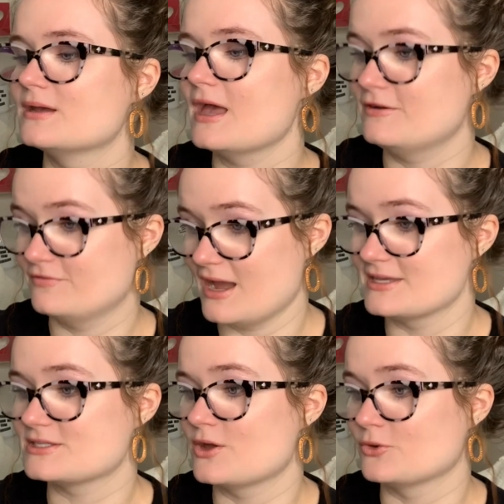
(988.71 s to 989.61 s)

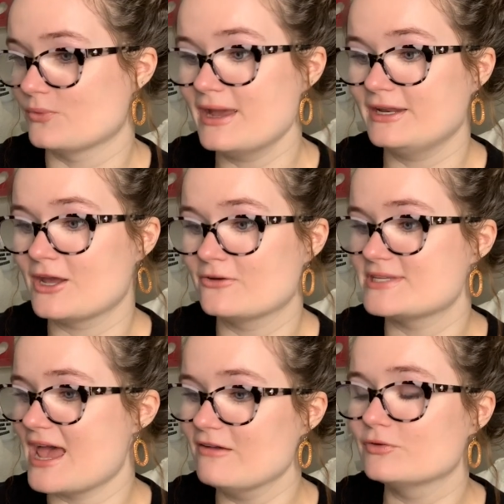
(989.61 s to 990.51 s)
advice on the radio
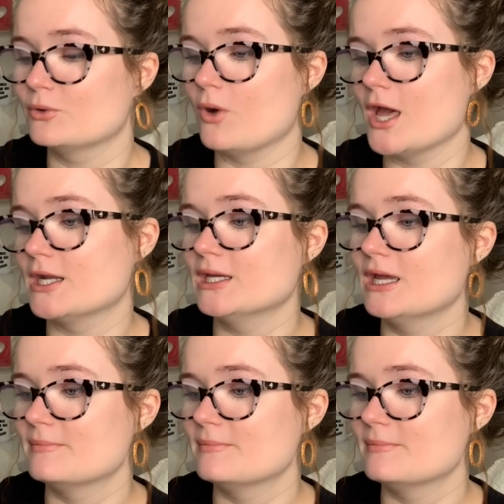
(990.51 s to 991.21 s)
to everyone,